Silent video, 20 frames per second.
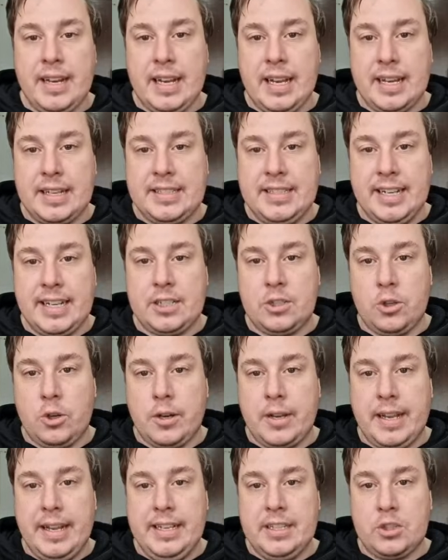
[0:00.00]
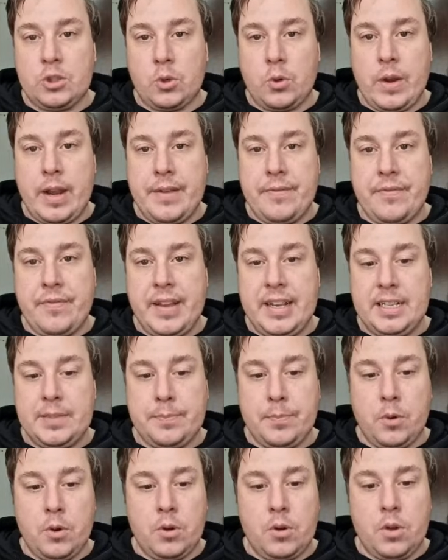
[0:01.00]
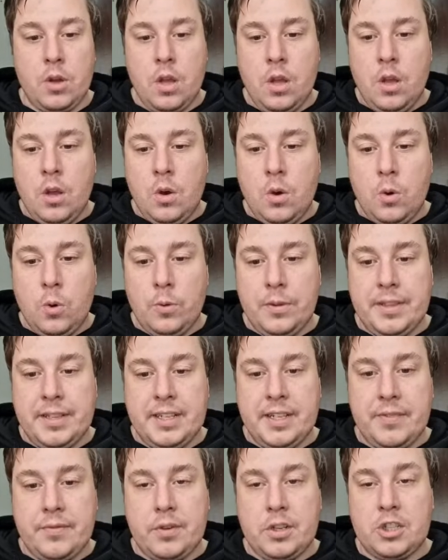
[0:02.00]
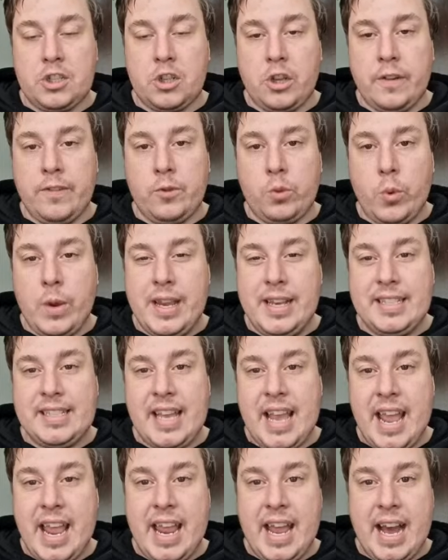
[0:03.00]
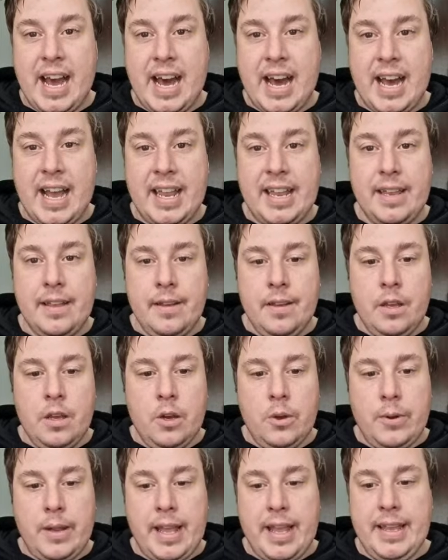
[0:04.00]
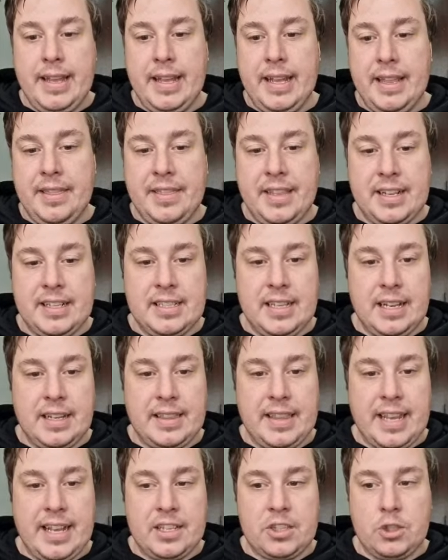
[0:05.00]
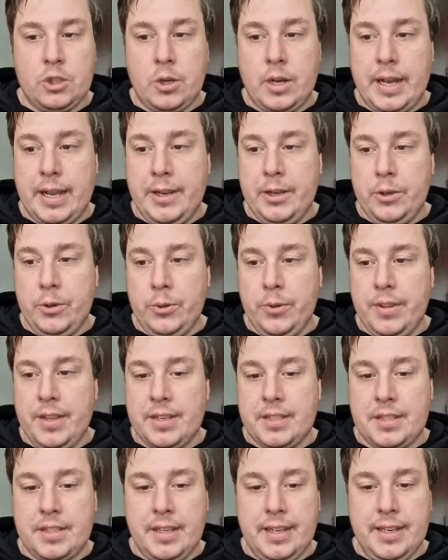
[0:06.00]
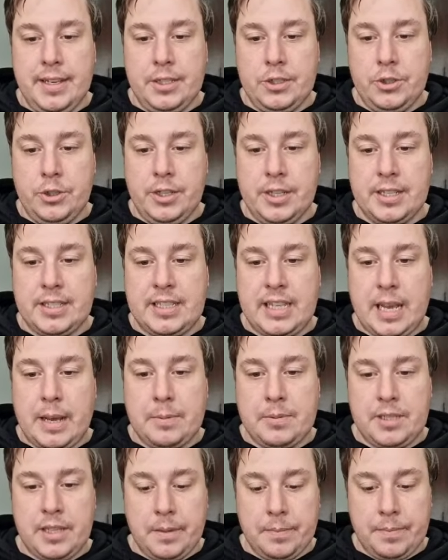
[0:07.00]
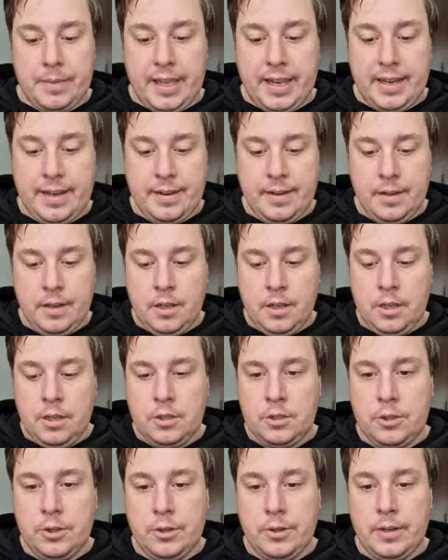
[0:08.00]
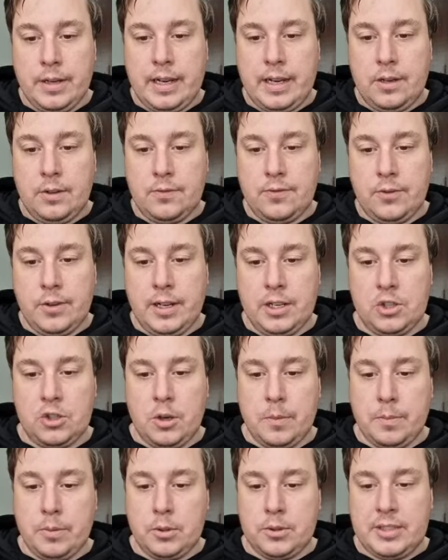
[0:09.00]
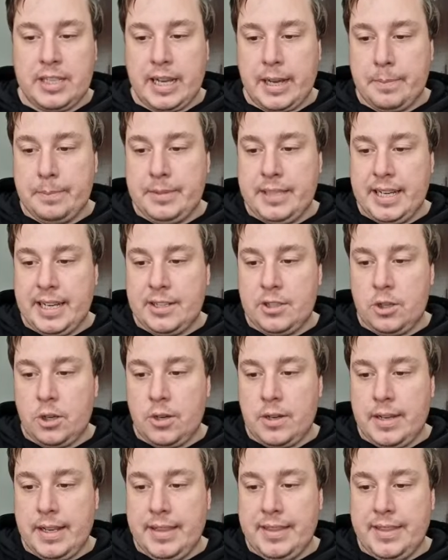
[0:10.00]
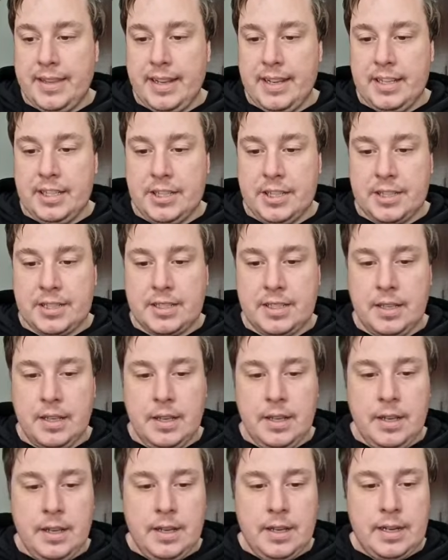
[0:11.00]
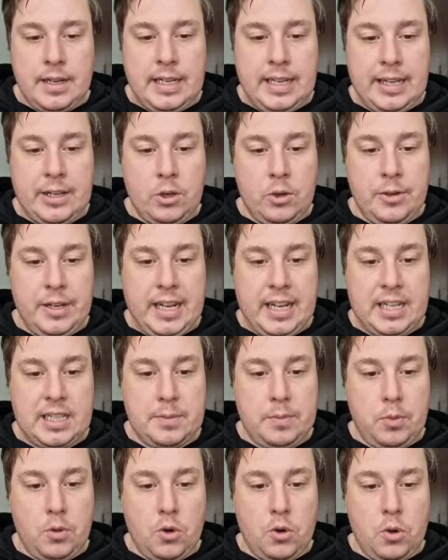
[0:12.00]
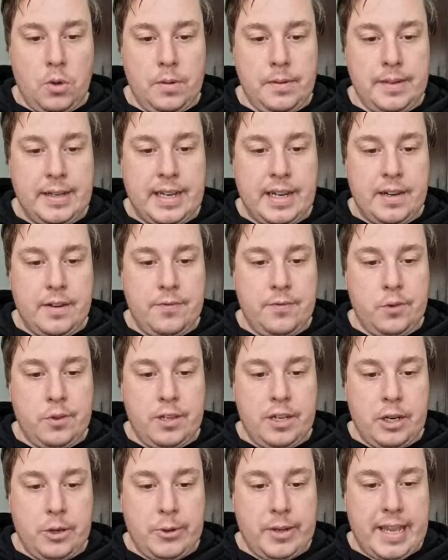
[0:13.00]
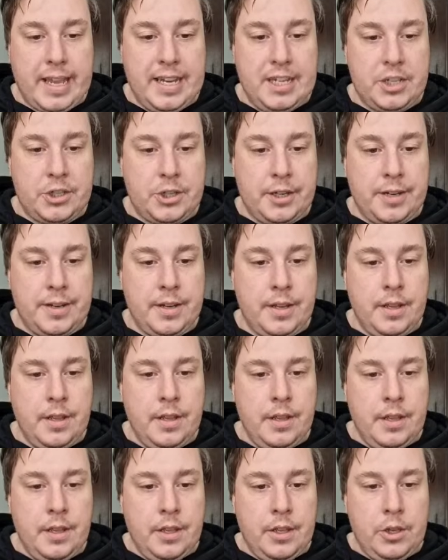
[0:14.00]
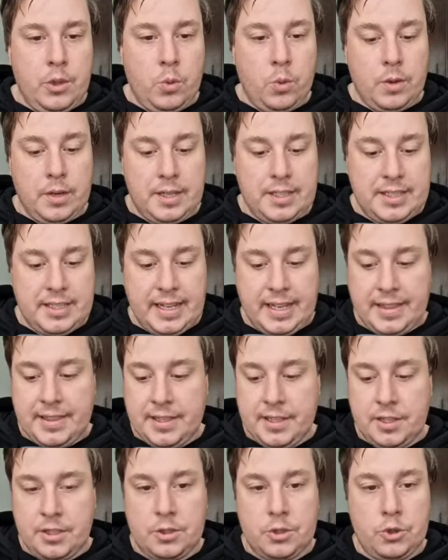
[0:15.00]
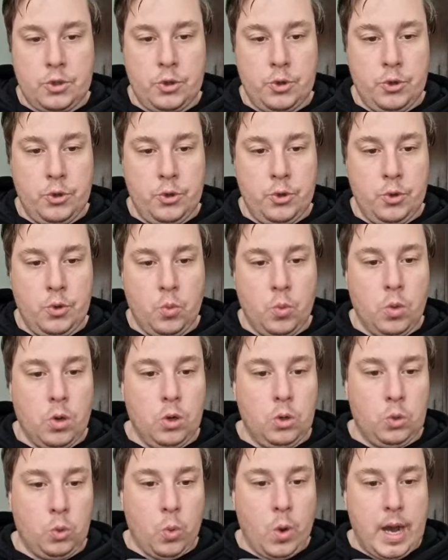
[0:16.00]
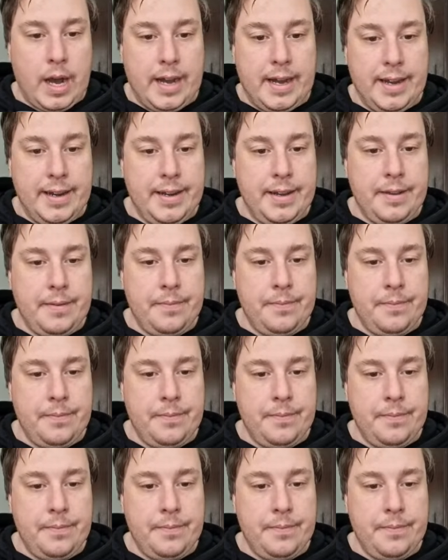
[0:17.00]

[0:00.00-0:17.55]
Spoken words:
like TikTok, Instagram, Facebook, all the different softwares, AI, okay, and things like that. So how you do this is you just type something. So I'll, for an example, type TikTok and then just click on Explore. Now for the location, you want to set this to worldwide,